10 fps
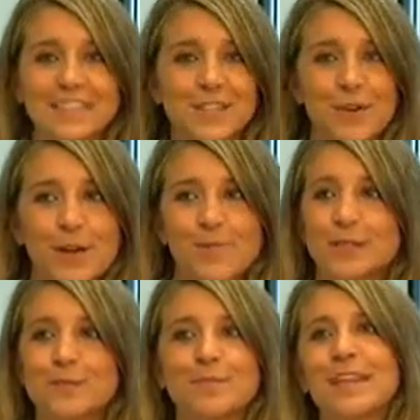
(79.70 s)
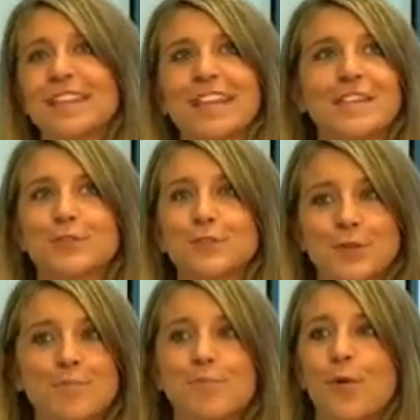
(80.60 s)
in some way. You picture meeting like your
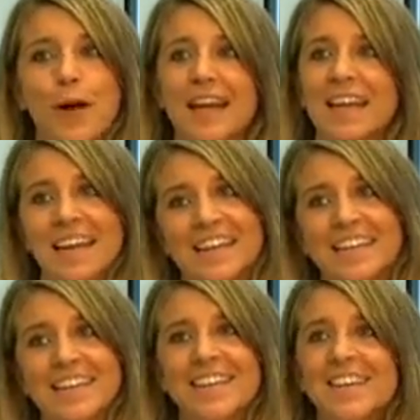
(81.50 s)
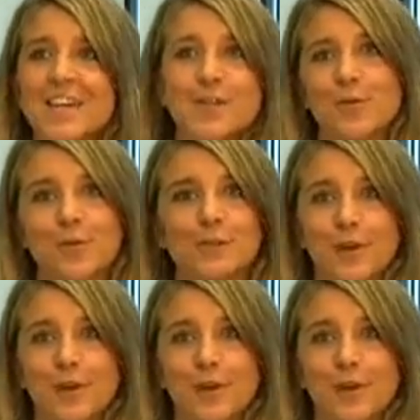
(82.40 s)
dream boy in your